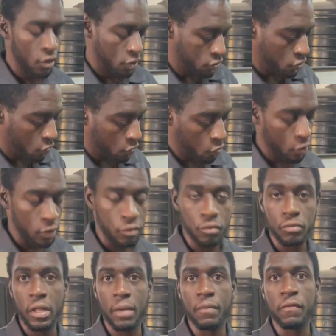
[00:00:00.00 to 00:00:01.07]
So going
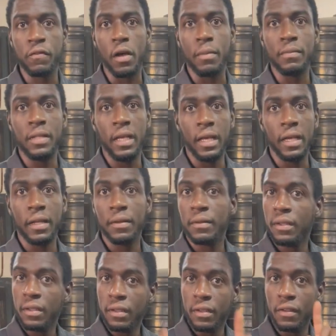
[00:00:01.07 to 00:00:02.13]
through them from the
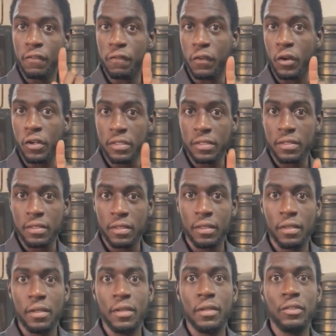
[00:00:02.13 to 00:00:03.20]
first
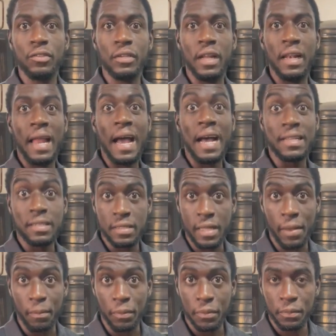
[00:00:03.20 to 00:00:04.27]
to the last
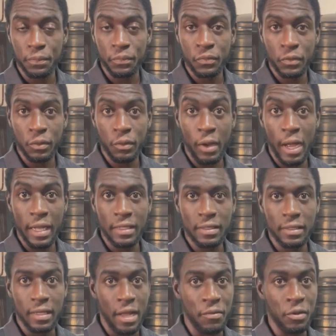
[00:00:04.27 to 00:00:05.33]
step, right?
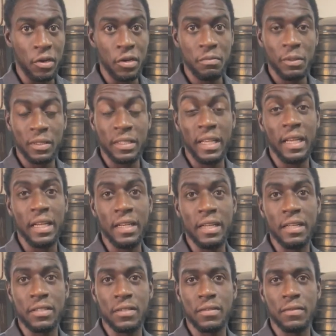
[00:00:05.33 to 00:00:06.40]
And we're going to be taking
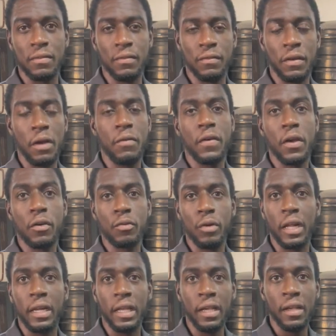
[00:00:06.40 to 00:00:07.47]
this very, very
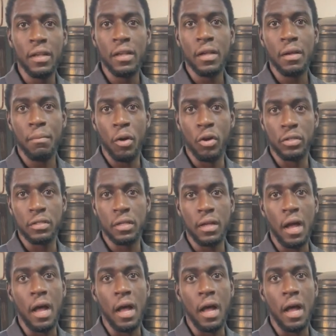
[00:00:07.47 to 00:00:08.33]
quickly, but